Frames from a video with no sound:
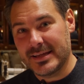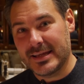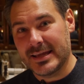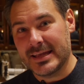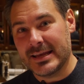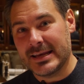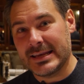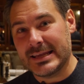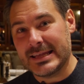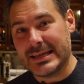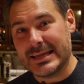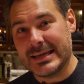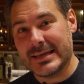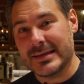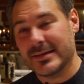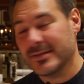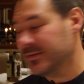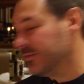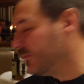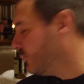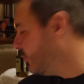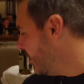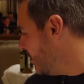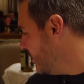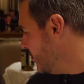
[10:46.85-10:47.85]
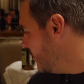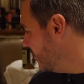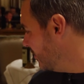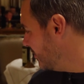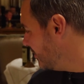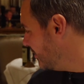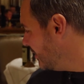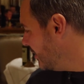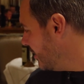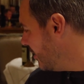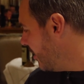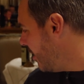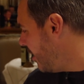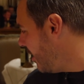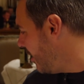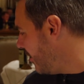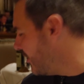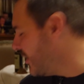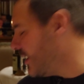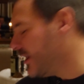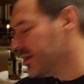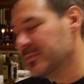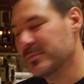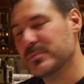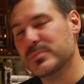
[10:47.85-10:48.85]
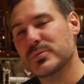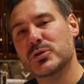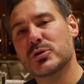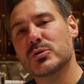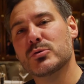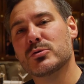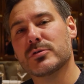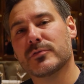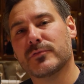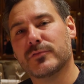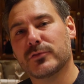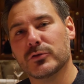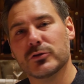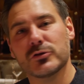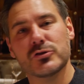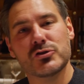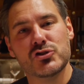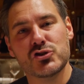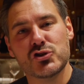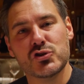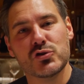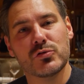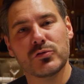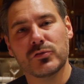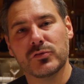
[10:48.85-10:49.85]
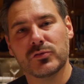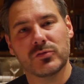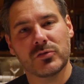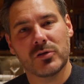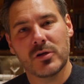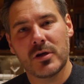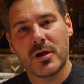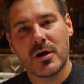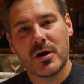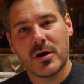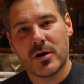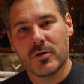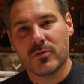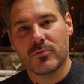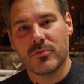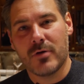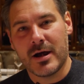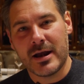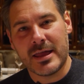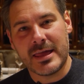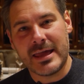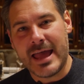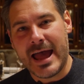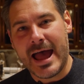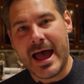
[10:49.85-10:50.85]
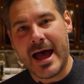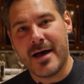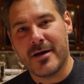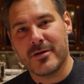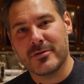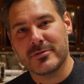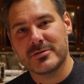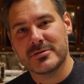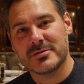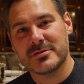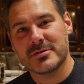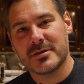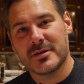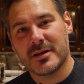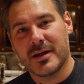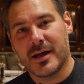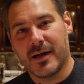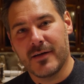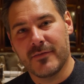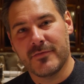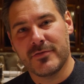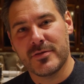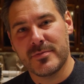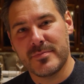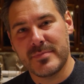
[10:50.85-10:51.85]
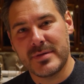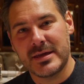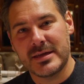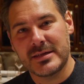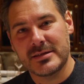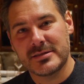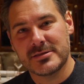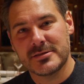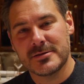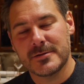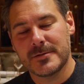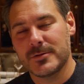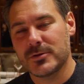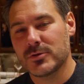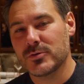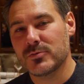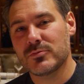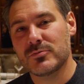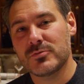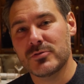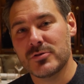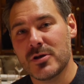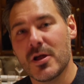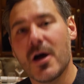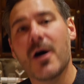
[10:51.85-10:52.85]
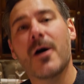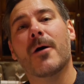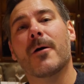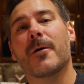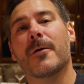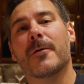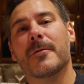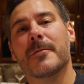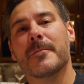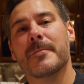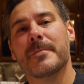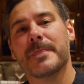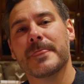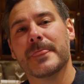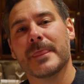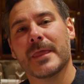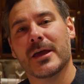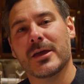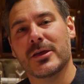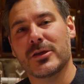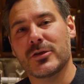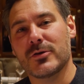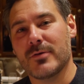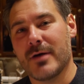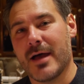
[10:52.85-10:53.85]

it is, when you see all that beautiful juice running out of the meat, you know you